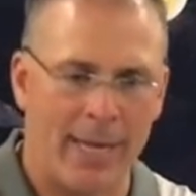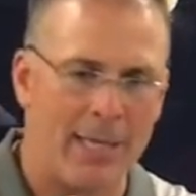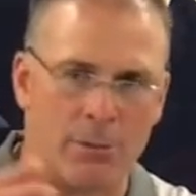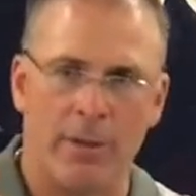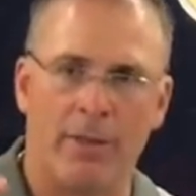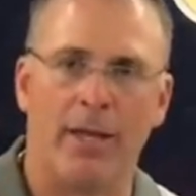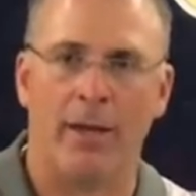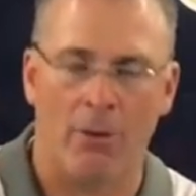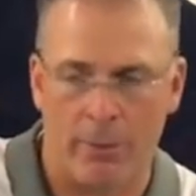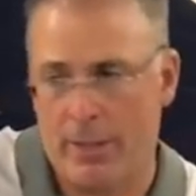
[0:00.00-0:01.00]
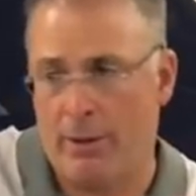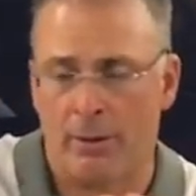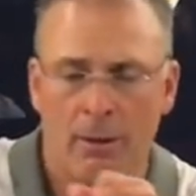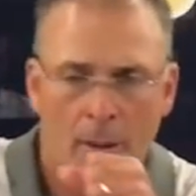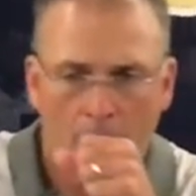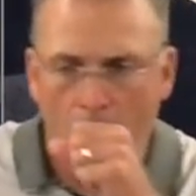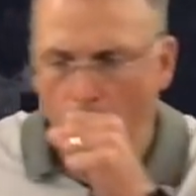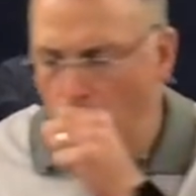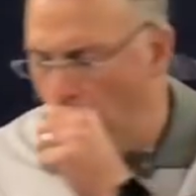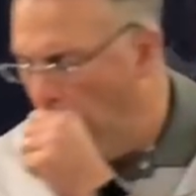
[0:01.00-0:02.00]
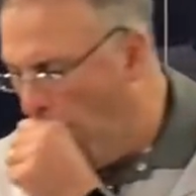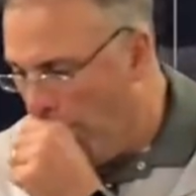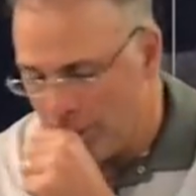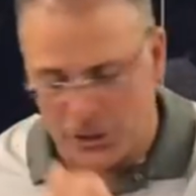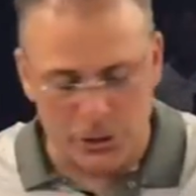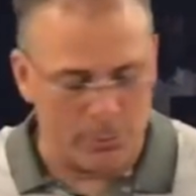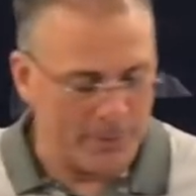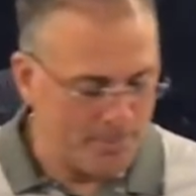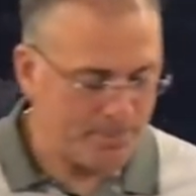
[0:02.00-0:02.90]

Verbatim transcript: guys that we think can go in there. And excuse me,